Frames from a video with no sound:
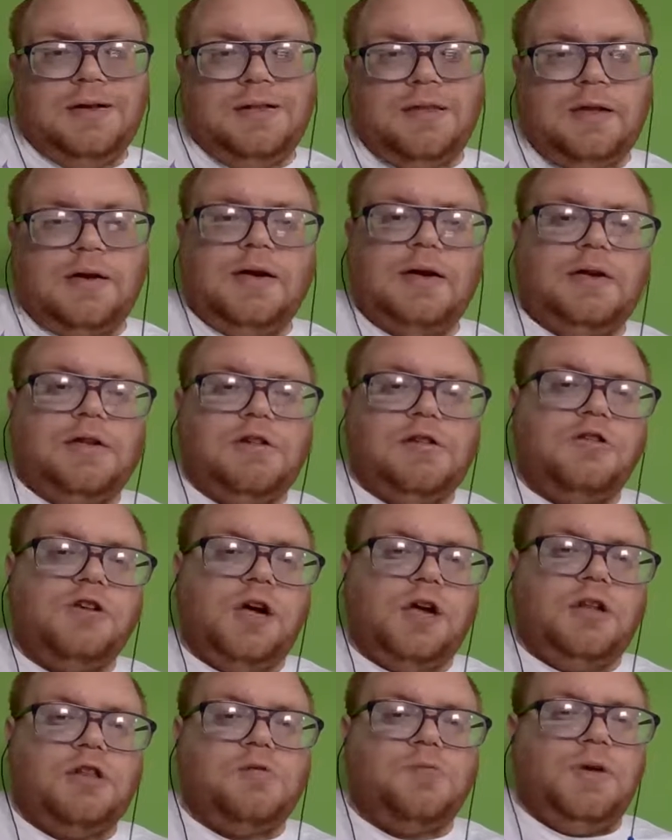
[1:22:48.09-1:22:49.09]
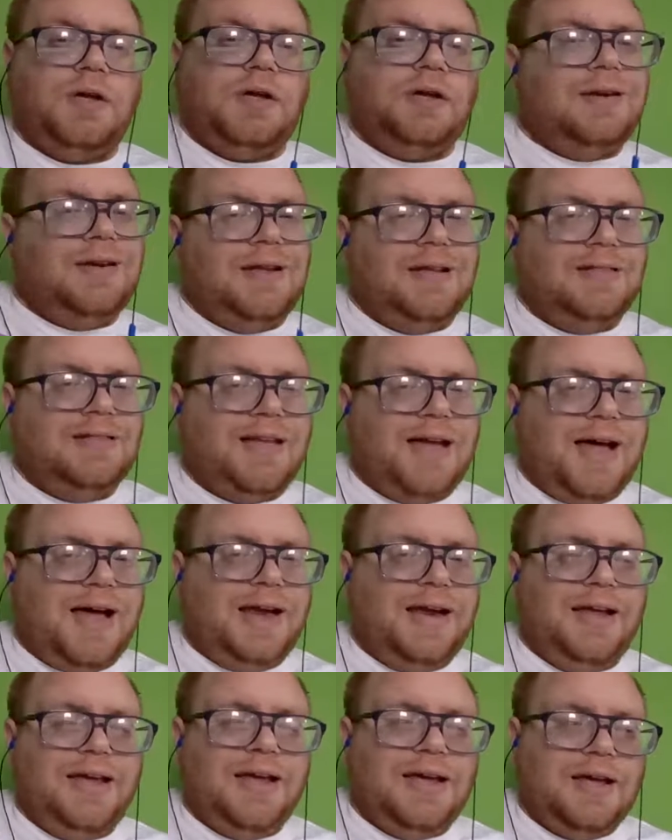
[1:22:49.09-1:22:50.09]
than it is Joss Whedon, in
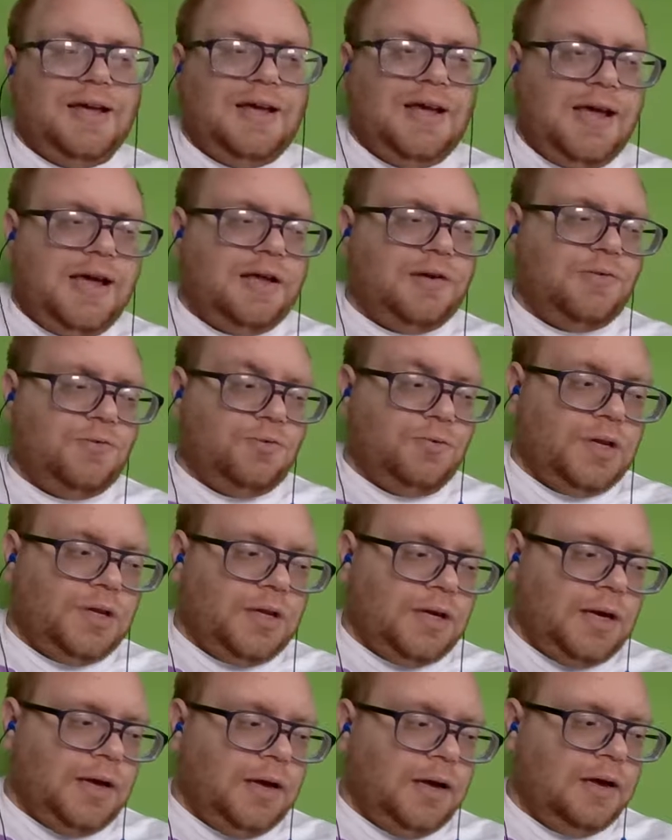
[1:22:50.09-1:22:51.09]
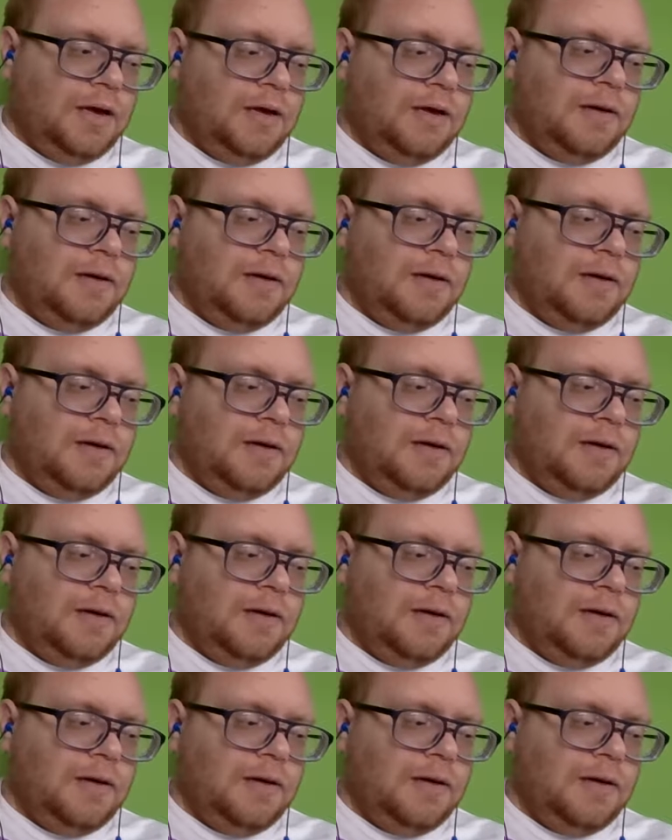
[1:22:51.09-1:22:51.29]
that it can really